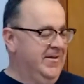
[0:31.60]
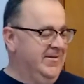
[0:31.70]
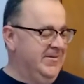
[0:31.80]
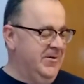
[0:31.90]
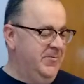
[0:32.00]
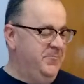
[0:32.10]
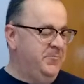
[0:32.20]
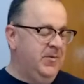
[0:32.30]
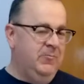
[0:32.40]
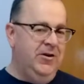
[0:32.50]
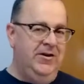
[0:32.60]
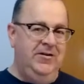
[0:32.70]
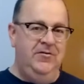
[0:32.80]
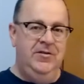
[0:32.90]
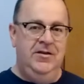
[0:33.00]
So we're going to
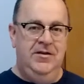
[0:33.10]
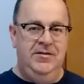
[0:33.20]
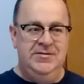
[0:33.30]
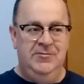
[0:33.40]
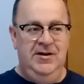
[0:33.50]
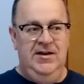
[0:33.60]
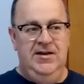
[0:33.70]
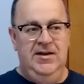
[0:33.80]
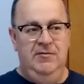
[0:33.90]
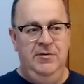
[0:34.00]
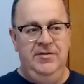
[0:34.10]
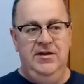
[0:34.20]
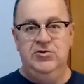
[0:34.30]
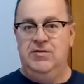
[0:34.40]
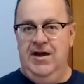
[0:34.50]
do this one with
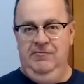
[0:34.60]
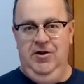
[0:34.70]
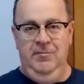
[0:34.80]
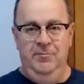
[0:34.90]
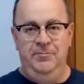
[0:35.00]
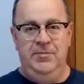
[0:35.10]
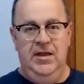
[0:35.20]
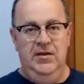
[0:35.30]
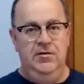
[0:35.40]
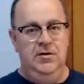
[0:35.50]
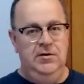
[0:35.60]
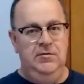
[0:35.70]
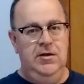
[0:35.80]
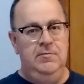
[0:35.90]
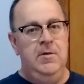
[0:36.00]
a dry rub. Now you can
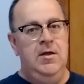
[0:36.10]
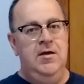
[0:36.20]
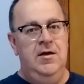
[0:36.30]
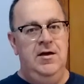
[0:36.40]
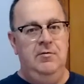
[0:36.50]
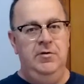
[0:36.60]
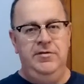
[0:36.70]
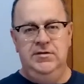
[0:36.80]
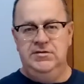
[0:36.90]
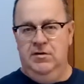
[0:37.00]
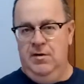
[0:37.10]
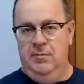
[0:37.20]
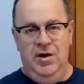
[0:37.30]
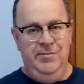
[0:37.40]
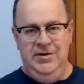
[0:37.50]
do it with a
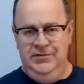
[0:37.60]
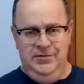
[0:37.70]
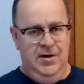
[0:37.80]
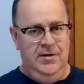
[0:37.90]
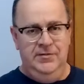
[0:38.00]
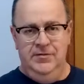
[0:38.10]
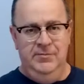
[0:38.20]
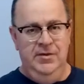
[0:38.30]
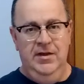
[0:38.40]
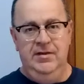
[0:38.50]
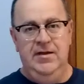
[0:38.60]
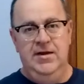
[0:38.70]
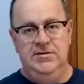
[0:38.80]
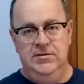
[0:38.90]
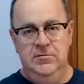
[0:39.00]
barbecue sauce or something like
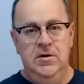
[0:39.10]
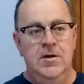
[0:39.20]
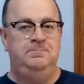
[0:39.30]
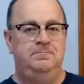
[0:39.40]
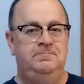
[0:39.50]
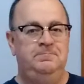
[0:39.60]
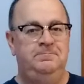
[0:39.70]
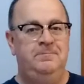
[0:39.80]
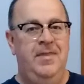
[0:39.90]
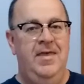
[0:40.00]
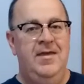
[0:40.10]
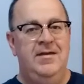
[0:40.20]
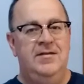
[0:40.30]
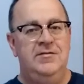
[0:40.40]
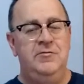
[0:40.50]
that too.
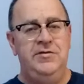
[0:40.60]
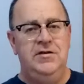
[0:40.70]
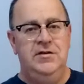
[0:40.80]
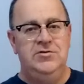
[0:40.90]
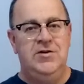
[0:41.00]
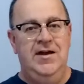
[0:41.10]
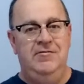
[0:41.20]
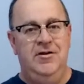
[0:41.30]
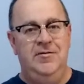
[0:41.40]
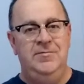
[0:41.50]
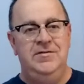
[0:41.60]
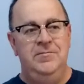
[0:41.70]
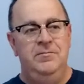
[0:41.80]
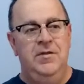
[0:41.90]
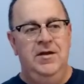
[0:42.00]
So with the dry rubs,
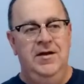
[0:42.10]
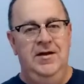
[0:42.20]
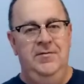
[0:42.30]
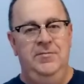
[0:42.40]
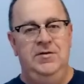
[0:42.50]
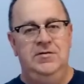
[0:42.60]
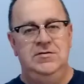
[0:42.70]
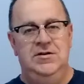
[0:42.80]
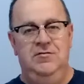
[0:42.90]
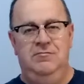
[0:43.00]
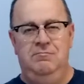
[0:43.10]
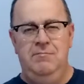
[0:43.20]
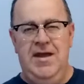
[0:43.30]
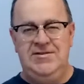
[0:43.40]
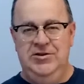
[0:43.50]
there's a
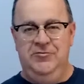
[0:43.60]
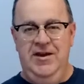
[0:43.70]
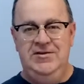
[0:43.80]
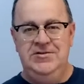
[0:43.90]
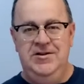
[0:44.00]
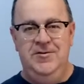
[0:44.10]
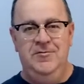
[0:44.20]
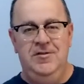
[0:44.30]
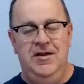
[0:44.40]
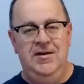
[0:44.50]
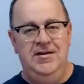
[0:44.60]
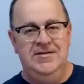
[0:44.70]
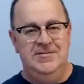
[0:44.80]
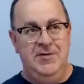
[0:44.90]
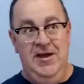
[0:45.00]
magic ratio that
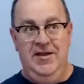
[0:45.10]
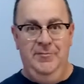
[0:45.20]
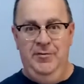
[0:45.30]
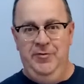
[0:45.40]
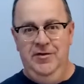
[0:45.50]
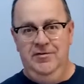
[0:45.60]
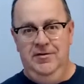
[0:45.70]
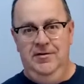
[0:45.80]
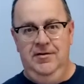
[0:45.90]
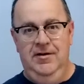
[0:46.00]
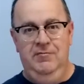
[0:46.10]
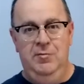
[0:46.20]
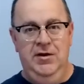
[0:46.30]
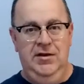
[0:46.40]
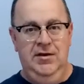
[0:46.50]
some guy come up with, and
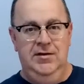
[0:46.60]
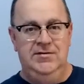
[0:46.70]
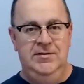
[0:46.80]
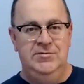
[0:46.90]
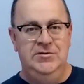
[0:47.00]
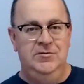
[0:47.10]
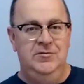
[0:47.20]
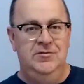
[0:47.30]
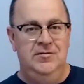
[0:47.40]
everybody seems to